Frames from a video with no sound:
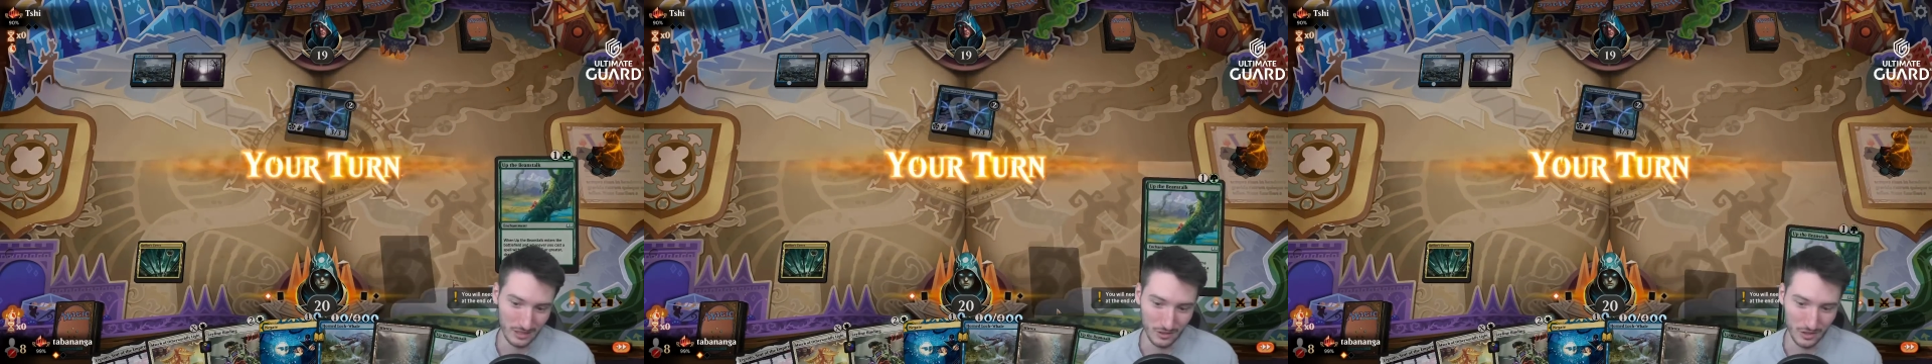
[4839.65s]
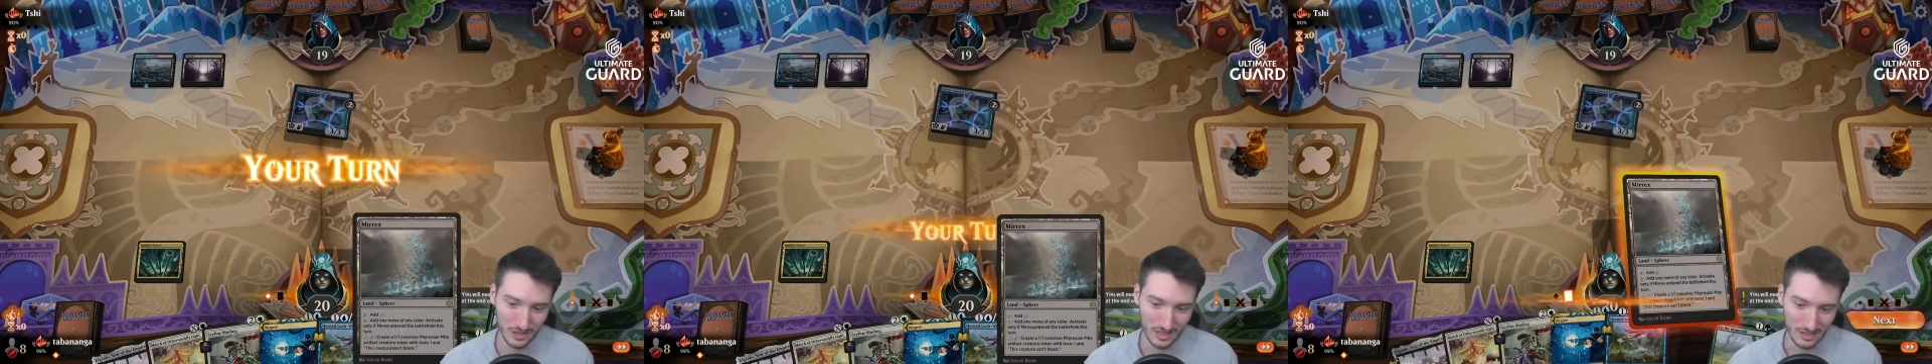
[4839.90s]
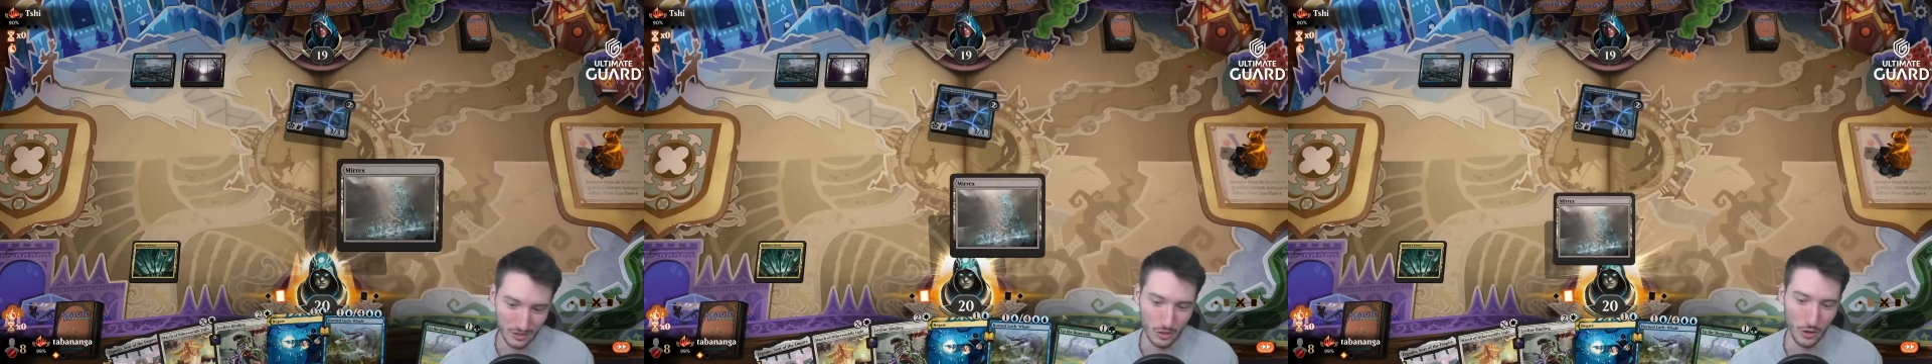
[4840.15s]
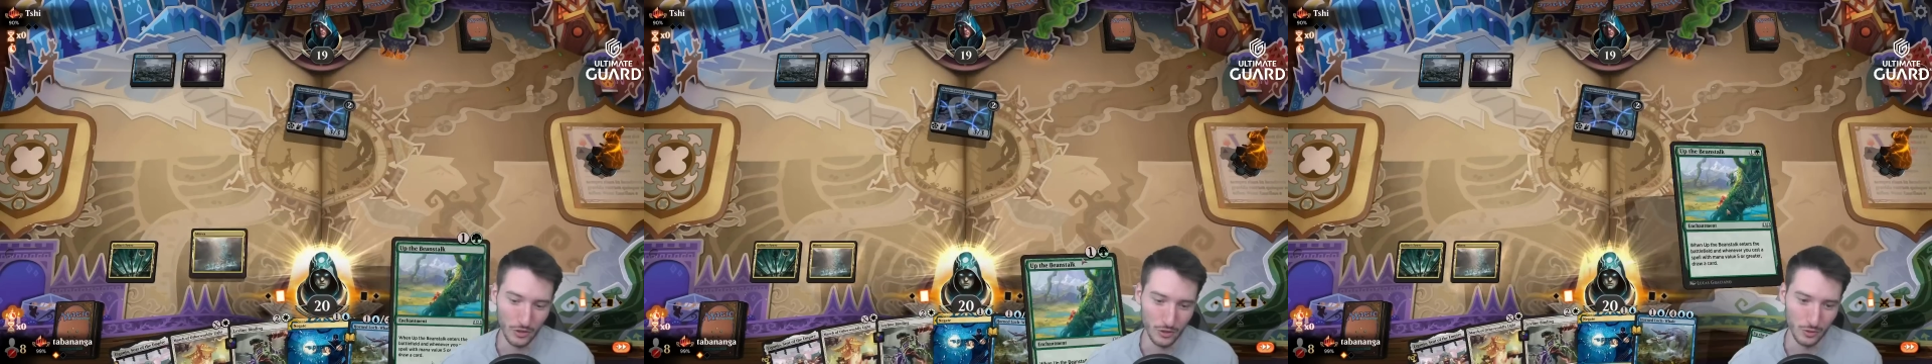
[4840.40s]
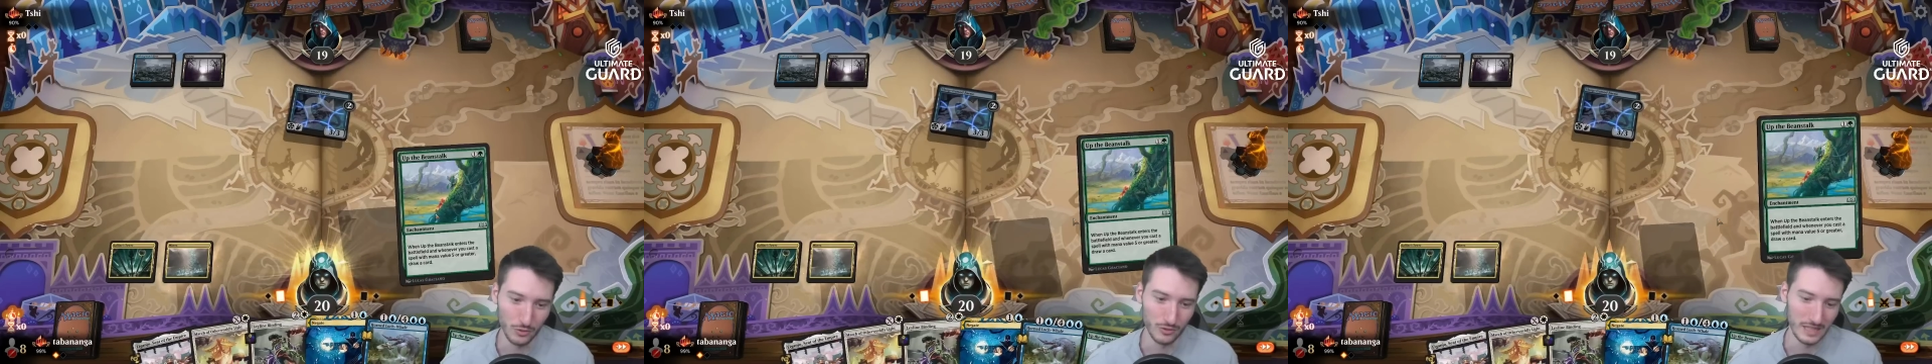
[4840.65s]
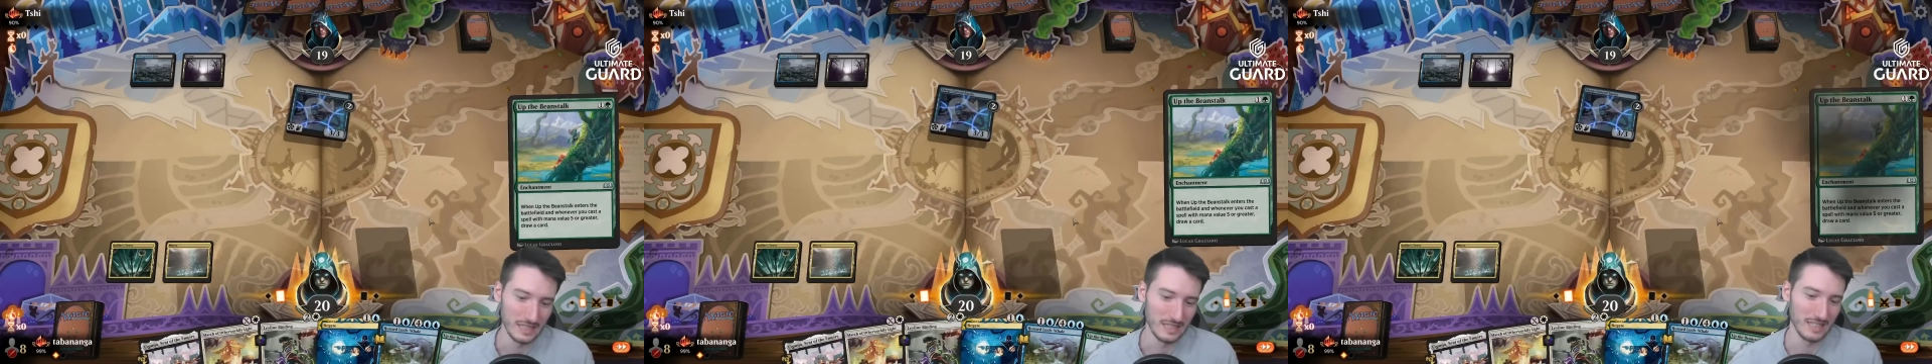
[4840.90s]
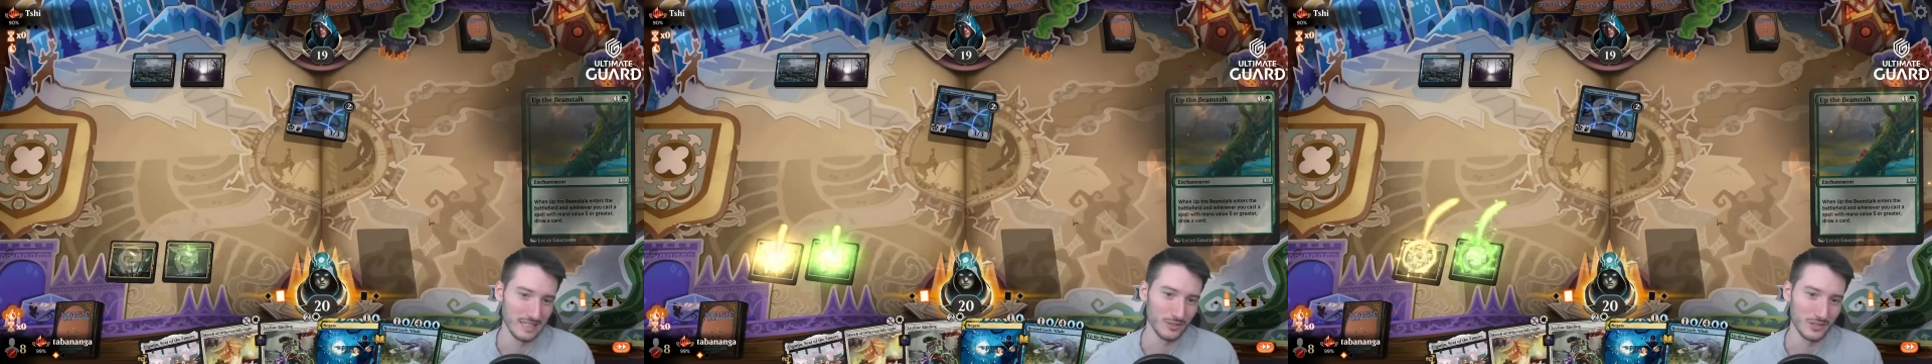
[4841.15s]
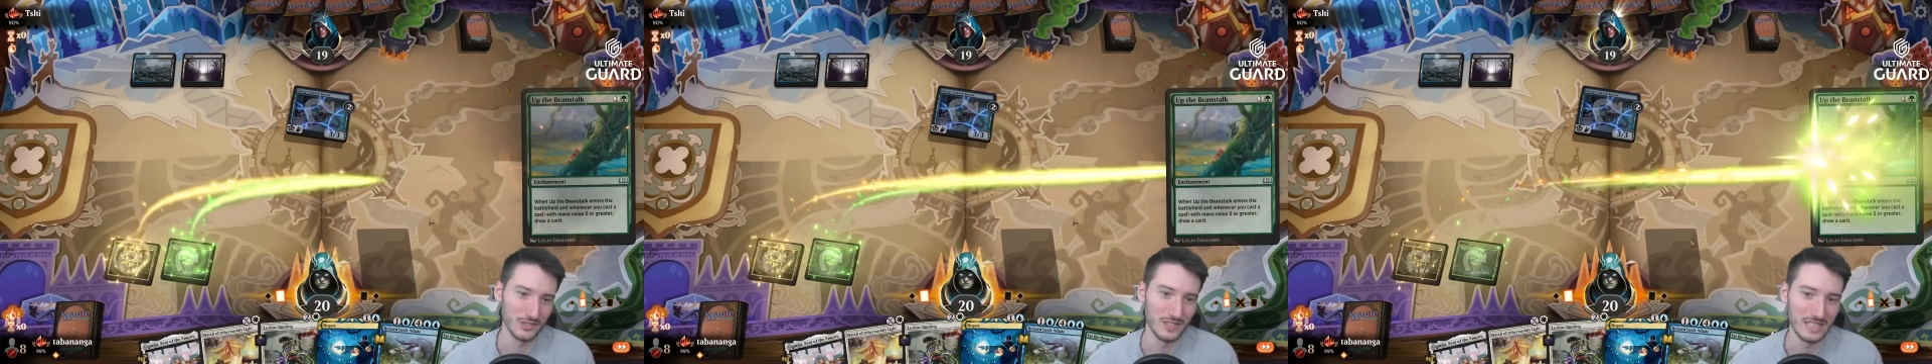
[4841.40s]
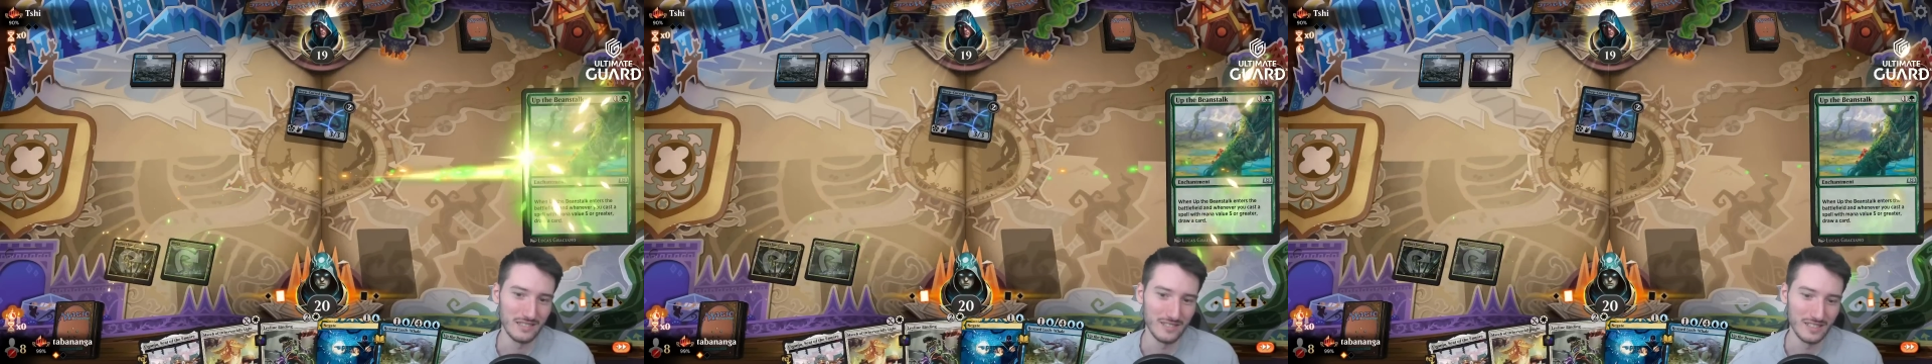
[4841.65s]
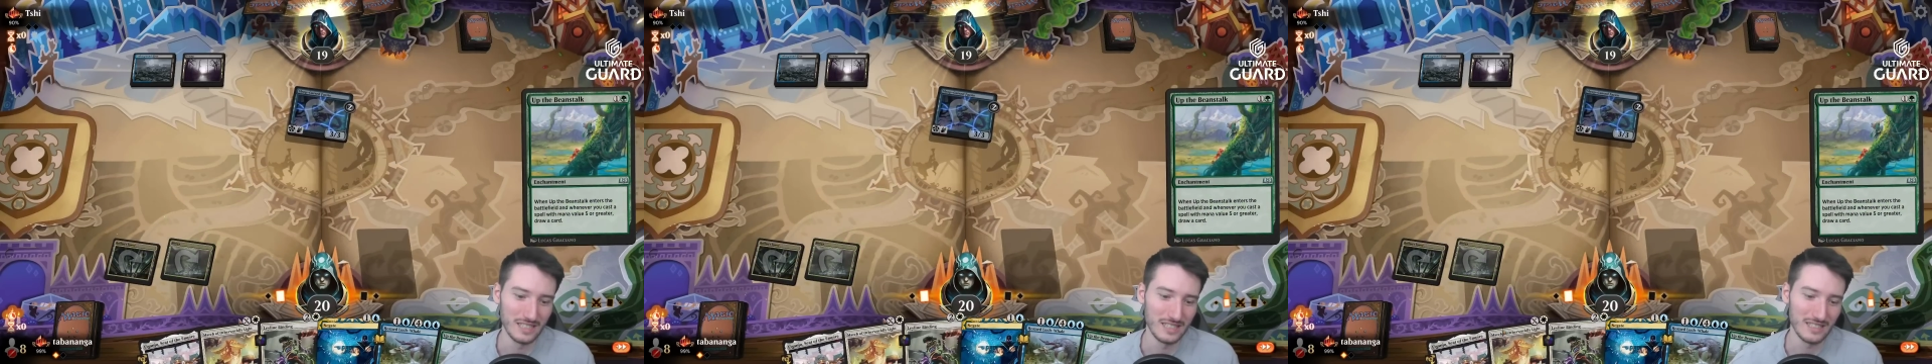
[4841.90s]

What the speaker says: You just need turn 2 green. That's all you need, right?